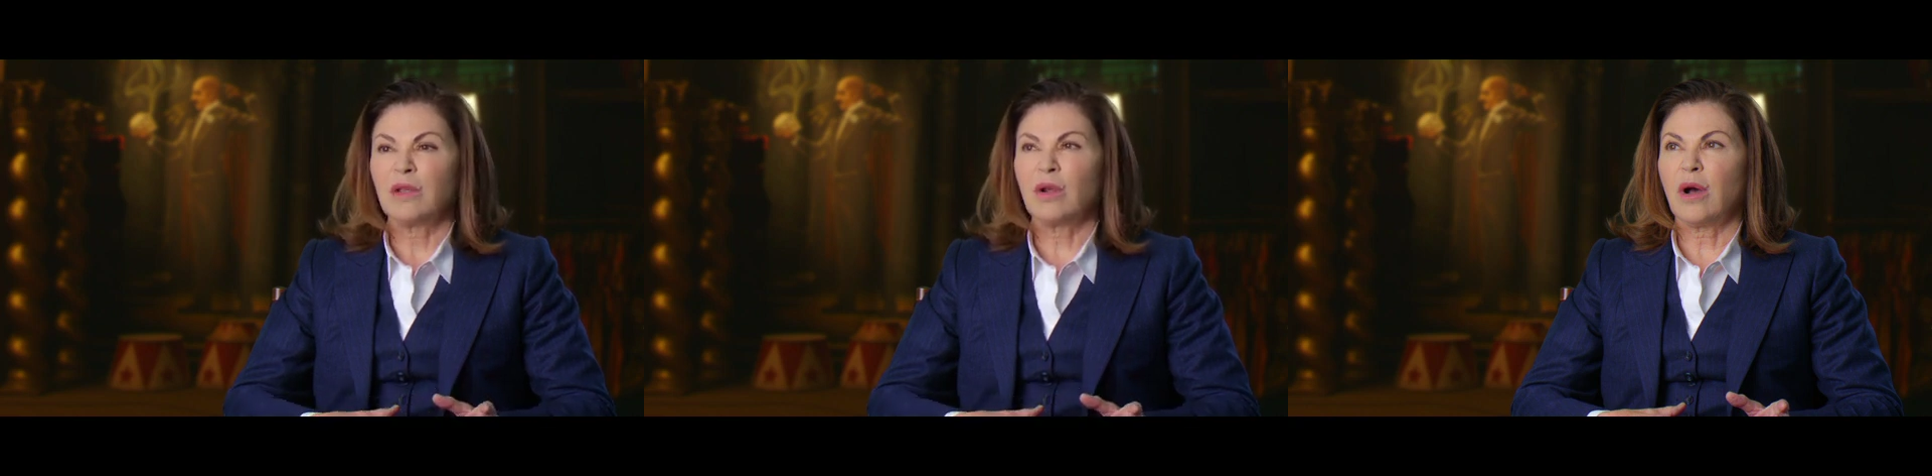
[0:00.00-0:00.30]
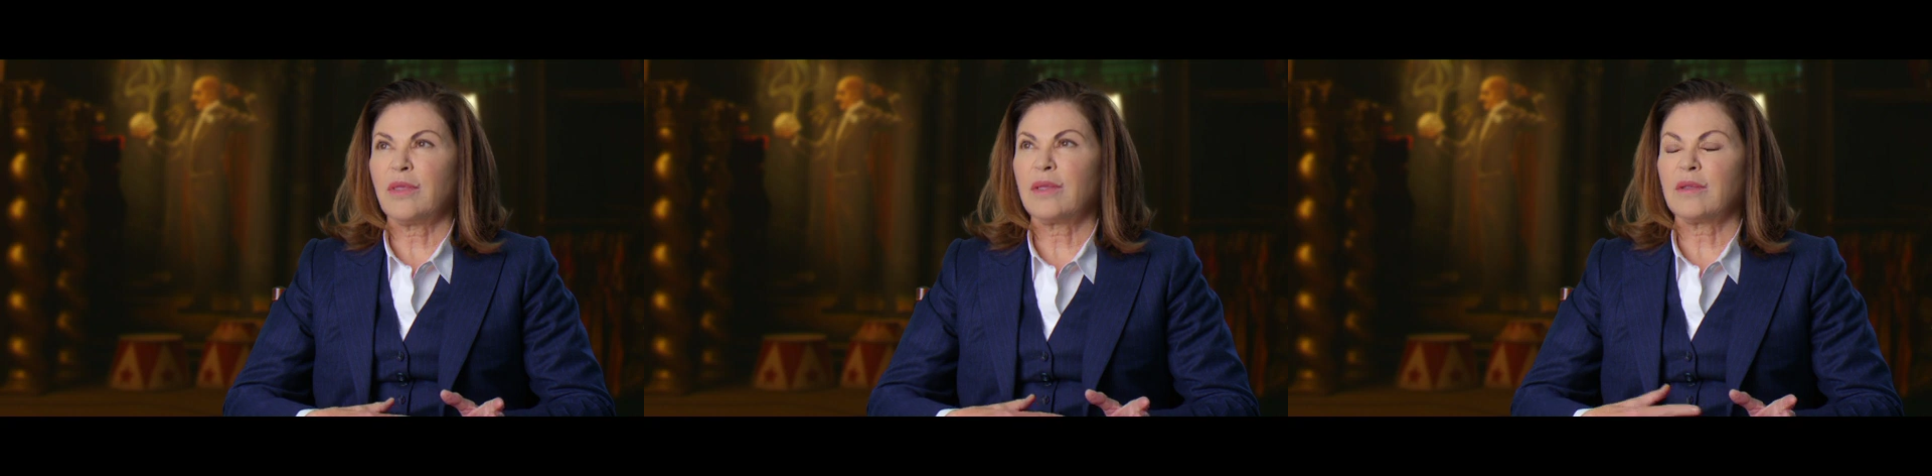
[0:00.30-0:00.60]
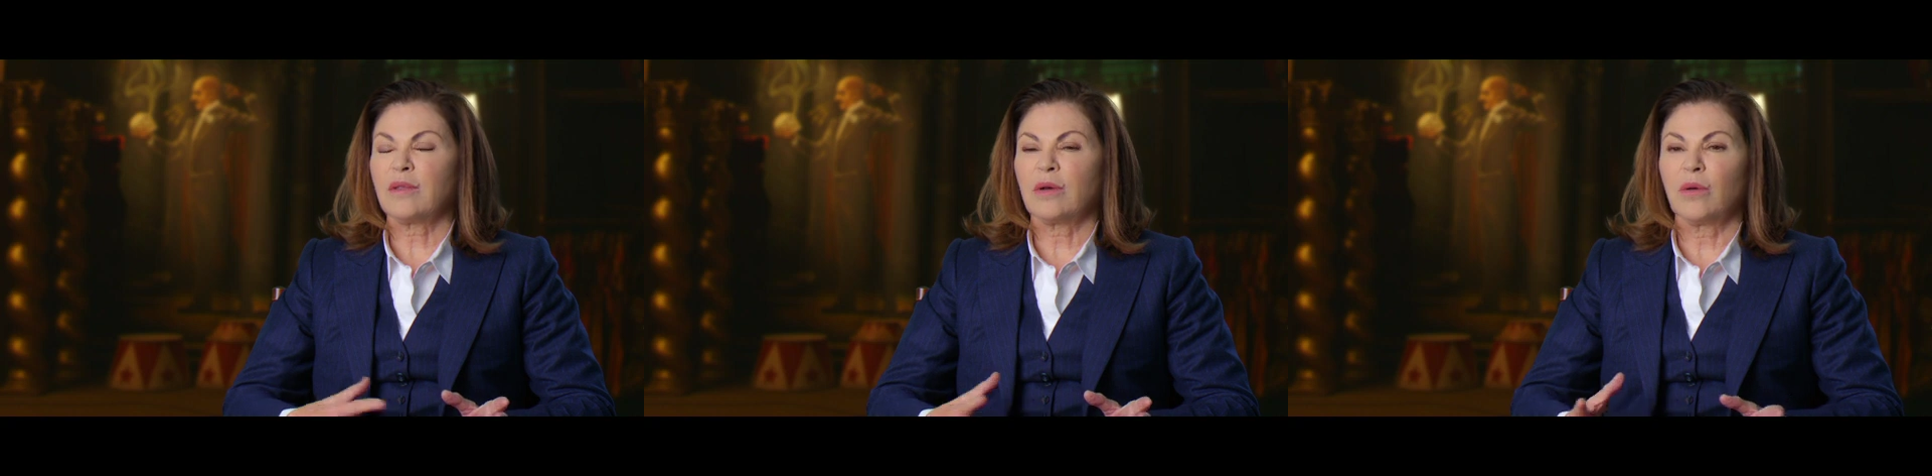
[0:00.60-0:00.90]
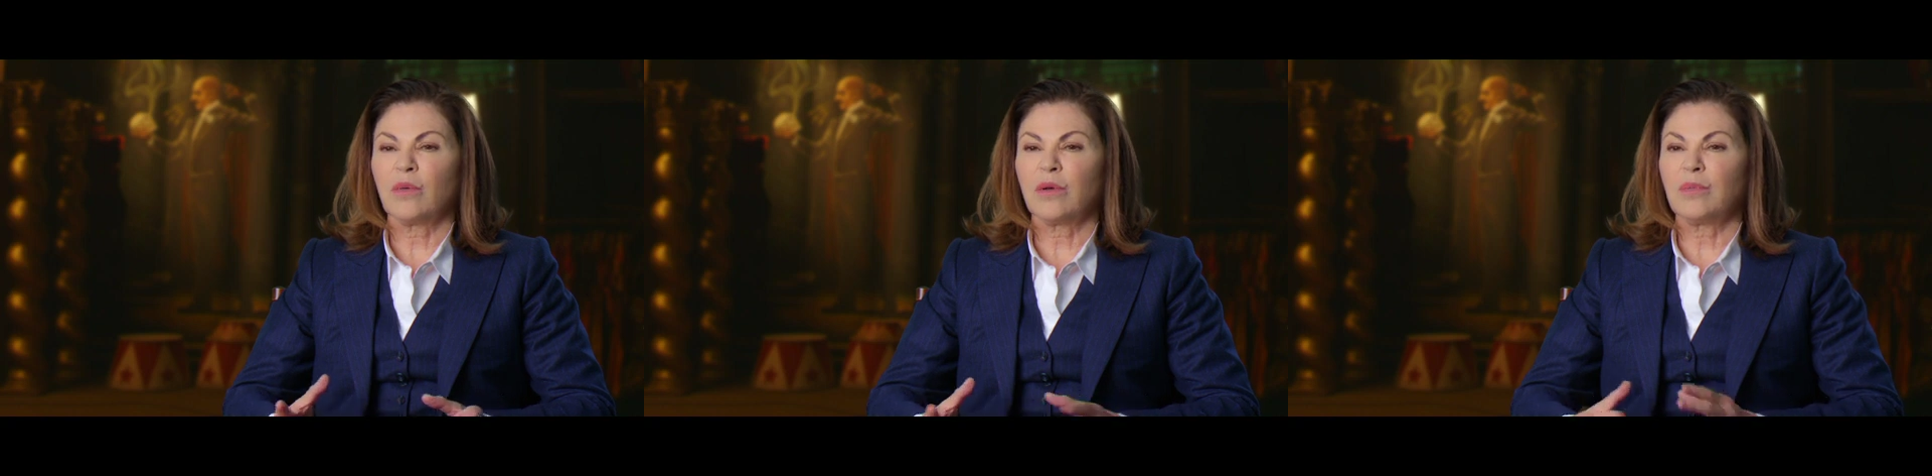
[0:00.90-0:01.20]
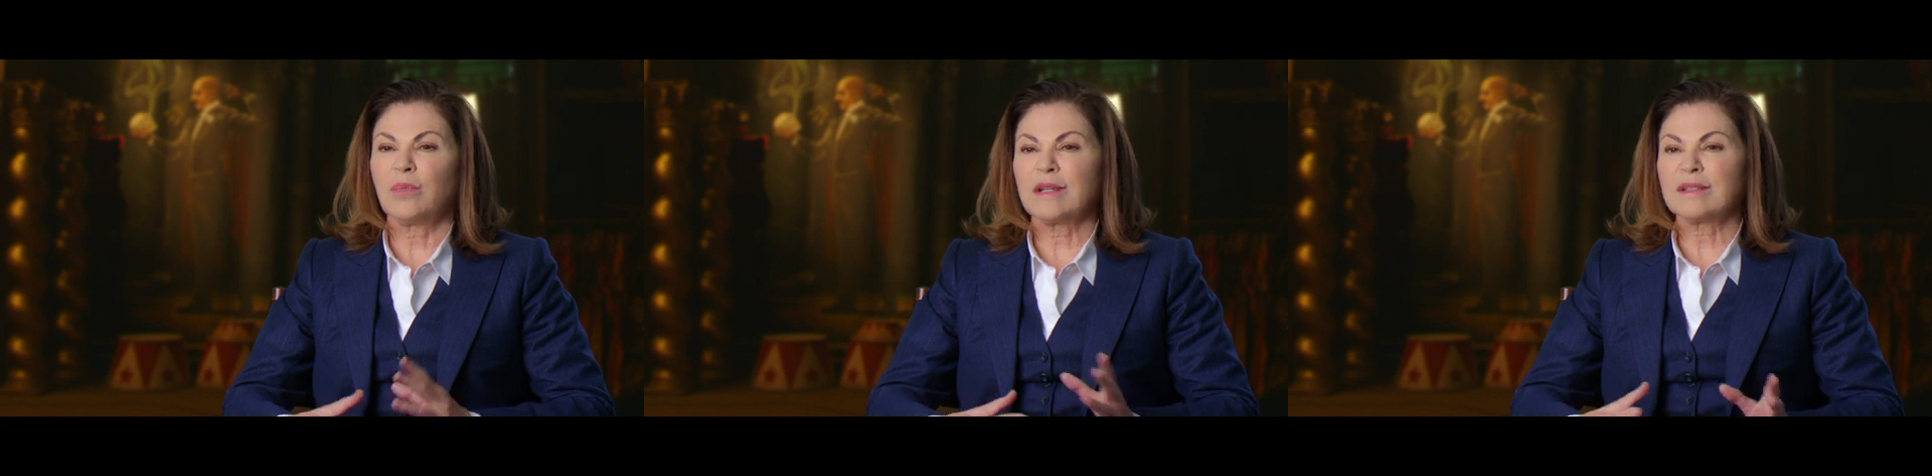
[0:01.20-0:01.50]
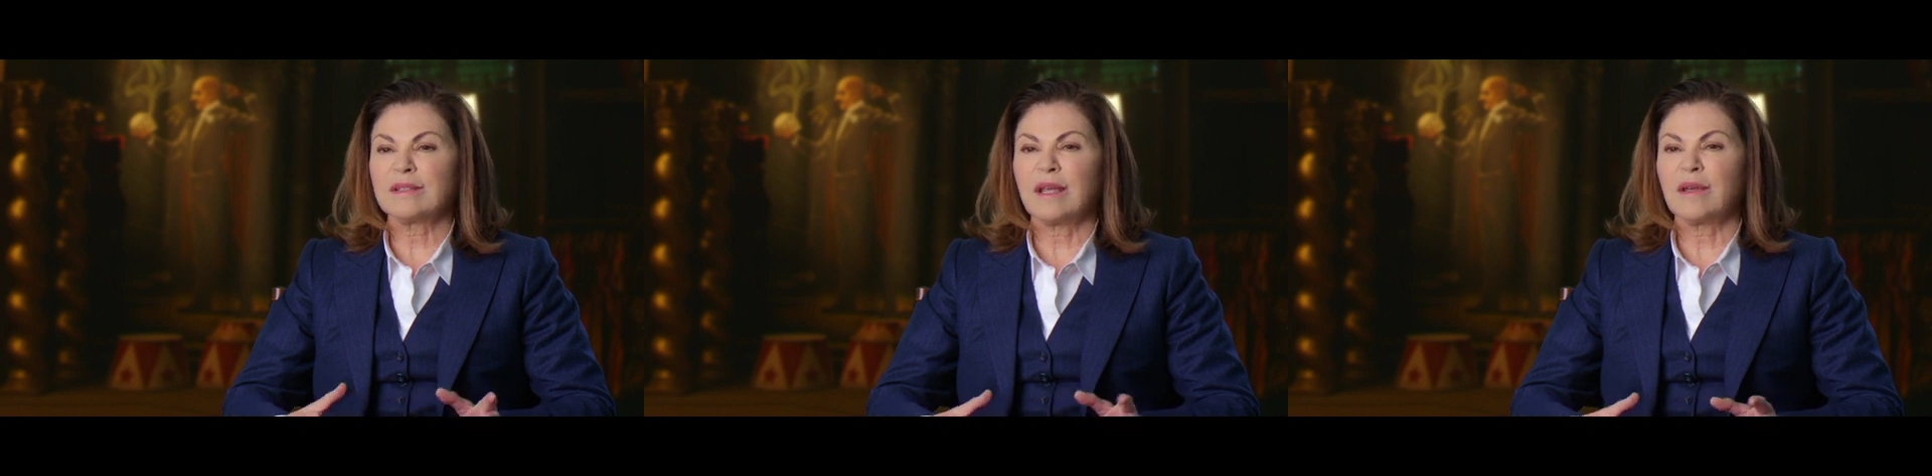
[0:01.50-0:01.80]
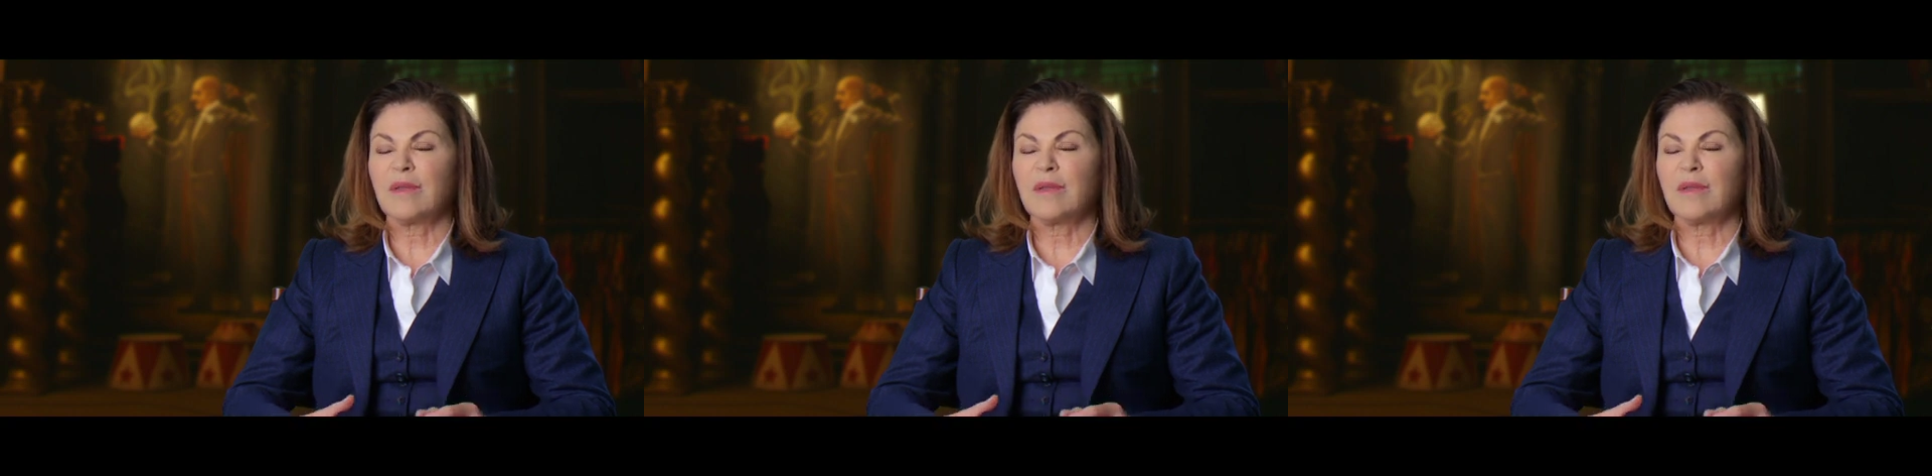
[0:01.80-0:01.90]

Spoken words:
I think the biggest day